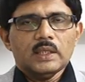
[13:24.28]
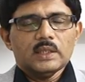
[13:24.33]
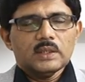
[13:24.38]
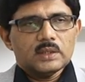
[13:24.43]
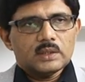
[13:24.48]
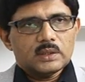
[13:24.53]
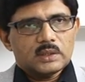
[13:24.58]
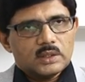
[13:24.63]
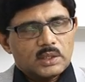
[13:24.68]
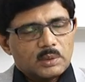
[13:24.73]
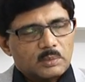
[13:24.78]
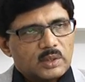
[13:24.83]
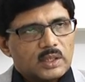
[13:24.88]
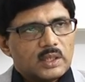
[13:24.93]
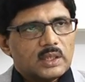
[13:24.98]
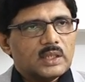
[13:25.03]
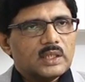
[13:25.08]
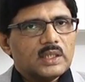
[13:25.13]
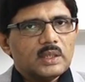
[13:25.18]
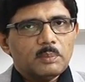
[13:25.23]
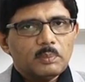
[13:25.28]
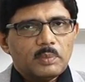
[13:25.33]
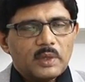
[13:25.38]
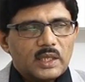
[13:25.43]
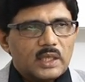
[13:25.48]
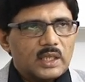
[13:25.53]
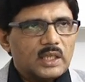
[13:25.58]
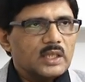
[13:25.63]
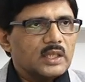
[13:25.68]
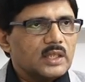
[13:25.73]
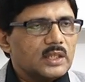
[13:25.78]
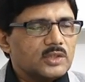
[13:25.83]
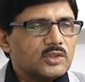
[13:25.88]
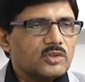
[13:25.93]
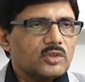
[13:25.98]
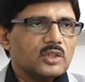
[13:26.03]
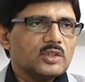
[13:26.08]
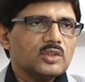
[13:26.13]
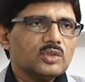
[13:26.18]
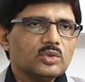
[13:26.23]
Similarly, perineal
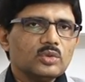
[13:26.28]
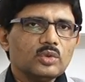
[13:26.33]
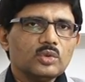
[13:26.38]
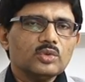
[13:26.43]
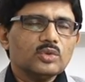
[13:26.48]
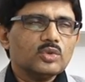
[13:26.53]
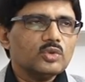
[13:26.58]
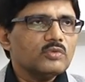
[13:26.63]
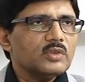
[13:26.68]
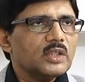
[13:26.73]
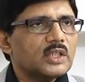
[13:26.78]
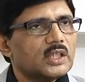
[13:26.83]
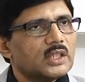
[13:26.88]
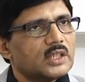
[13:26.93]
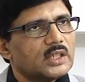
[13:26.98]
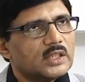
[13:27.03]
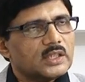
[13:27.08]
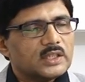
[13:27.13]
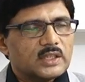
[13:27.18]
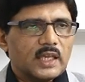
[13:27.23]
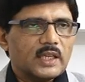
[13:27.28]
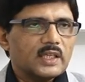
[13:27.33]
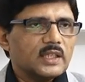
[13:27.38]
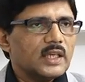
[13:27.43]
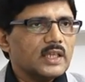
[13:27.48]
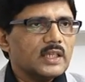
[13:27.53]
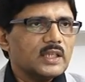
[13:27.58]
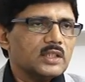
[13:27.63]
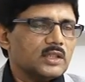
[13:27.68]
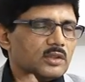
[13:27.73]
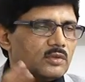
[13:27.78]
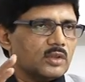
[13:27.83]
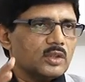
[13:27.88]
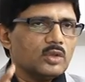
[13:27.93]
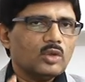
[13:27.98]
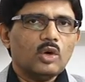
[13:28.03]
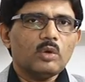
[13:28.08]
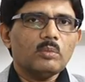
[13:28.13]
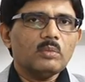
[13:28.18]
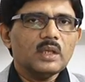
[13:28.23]
structure also we cut and tighten. That is our
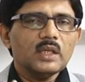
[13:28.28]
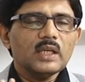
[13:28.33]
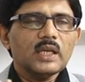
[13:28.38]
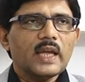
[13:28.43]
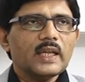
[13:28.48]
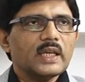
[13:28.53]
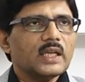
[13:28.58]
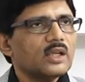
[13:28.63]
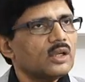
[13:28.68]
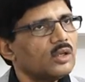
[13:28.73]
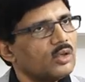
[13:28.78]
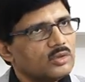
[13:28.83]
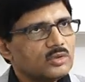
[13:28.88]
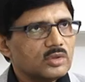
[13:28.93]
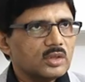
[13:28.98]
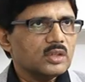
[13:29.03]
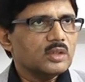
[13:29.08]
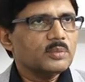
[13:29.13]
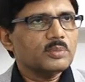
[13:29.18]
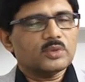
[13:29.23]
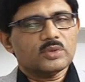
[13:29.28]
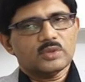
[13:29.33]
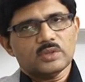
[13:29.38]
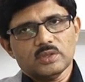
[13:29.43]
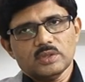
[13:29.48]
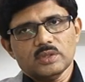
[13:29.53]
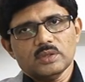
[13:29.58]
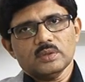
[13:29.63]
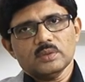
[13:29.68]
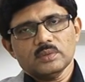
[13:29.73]
normal gynecological procedure.